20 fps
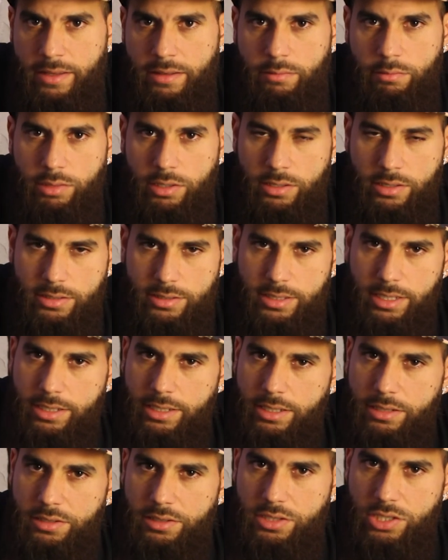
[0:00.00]
because I
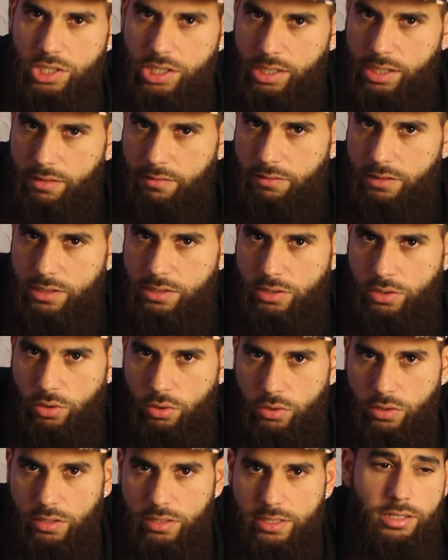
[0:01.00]
need to achieve these
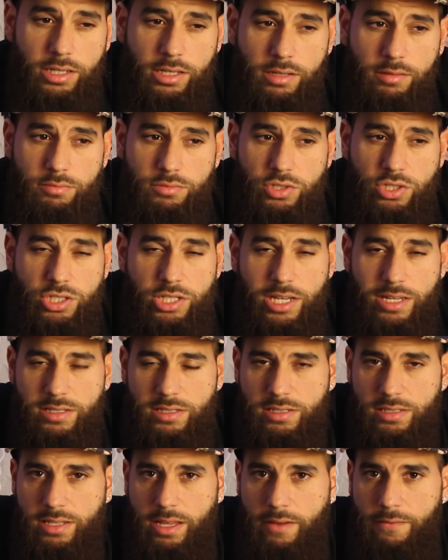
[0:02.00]
goals and
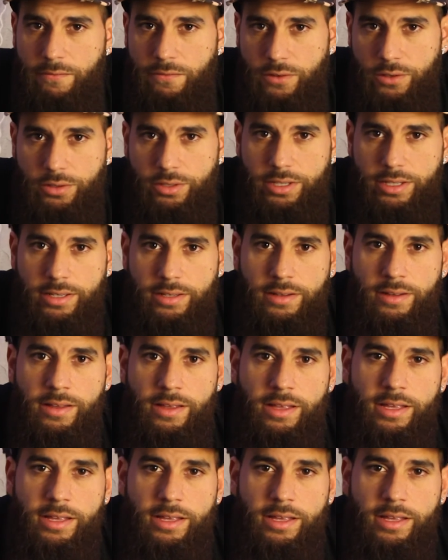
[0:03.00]
chasing that feeling,